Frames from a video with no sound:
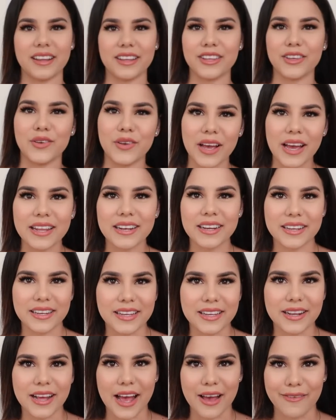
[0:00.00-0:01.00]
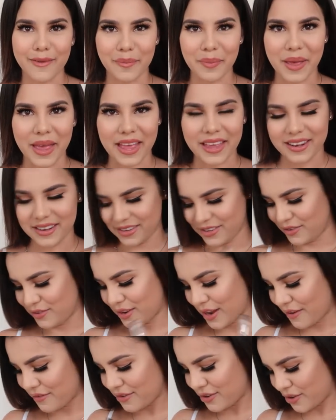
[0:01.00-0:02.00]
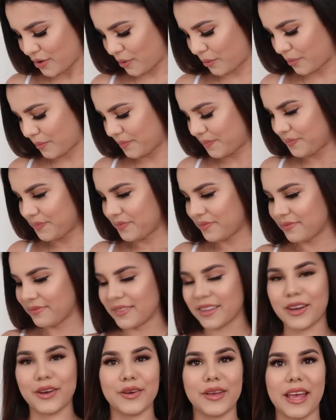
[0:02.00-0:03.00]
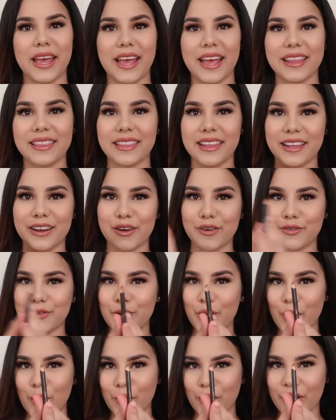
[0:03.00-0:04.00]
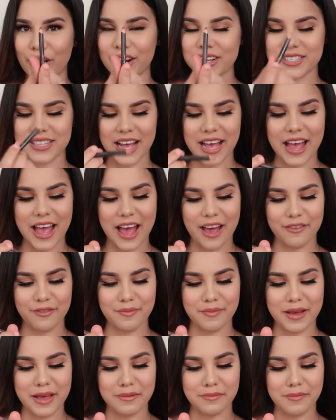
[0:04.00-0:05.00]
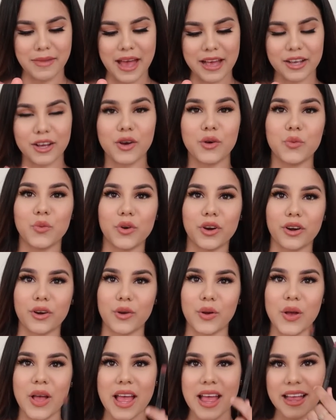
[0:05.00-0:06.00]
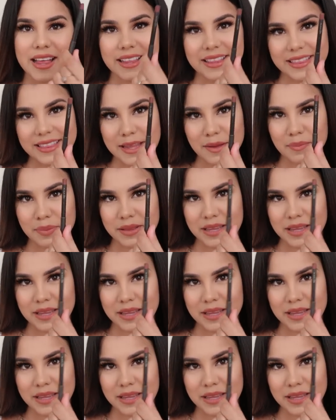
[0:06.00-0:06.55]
you kind of need to have a pen. You never know. Okay, and then of course I have my MAC World lip